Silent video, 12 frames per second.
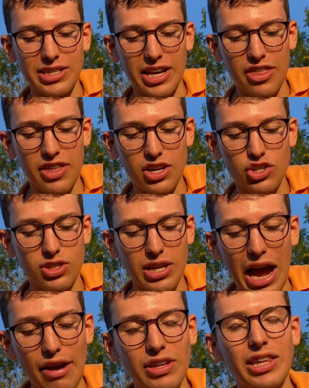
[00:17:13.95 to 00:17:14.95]
And I think just
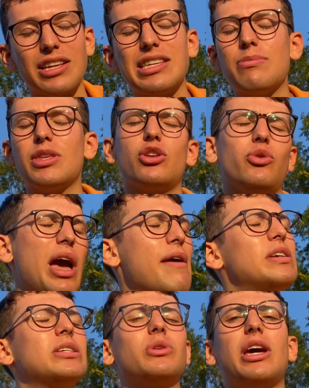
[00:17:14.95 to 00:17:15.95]
having that same thing you do every
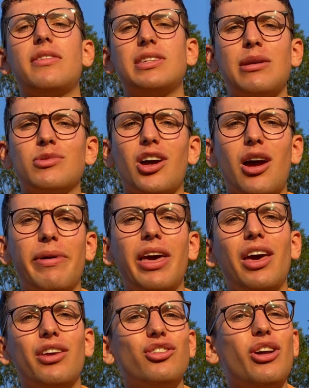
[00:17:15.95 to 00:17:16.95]
single day at the same time,
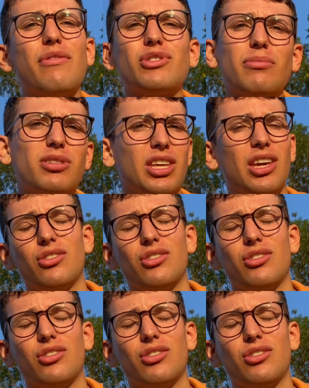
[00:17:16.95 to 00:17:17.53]
you don't have time to think.